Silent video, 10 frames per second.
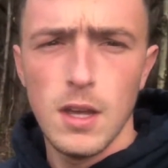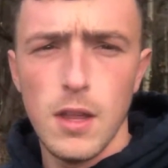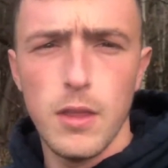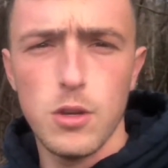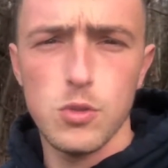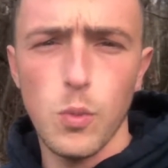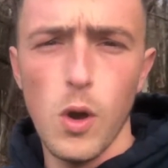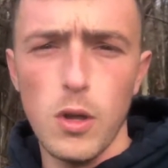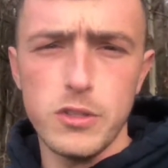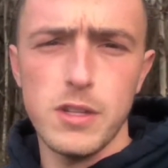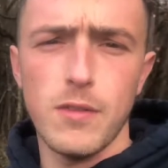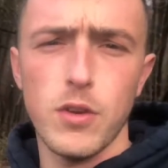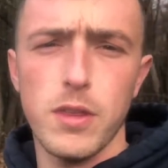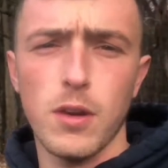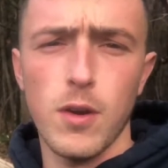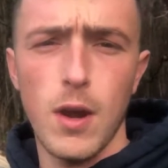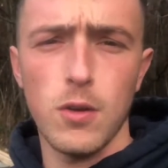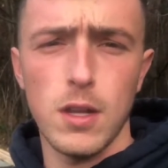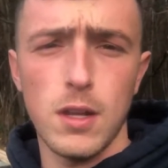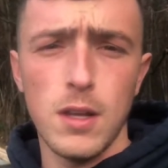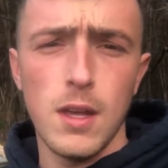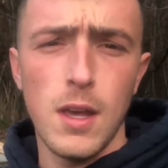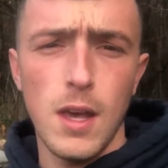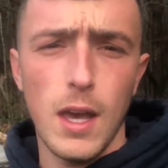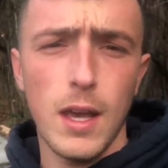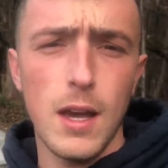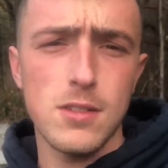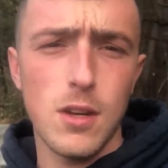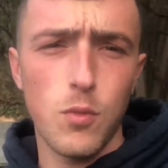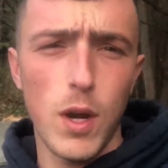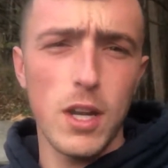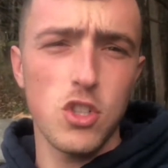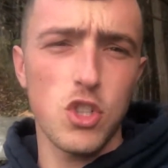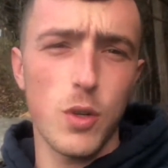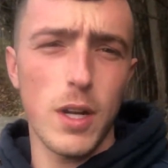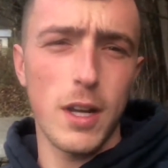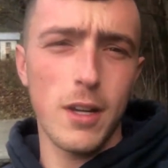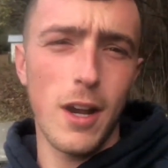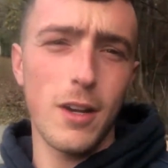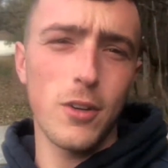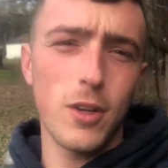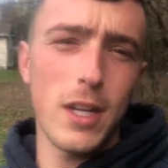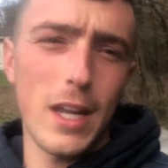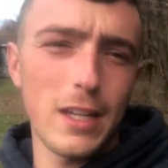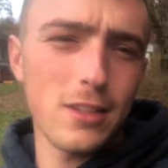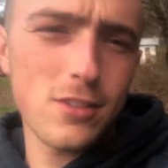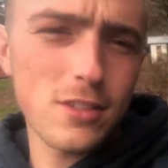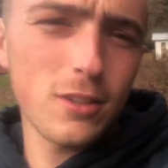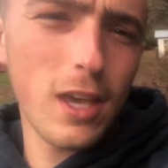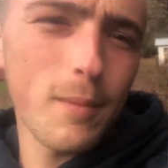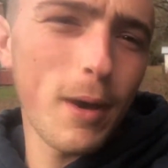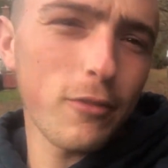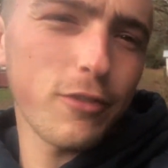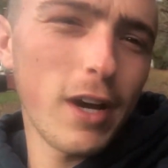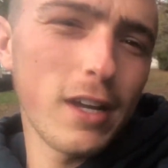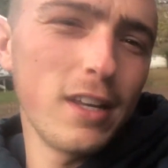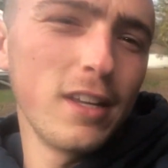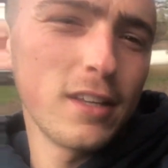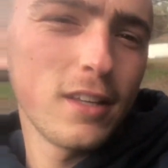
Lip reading: there's walls and everything around it. And guys, I ran short on concrete and it still came out fine.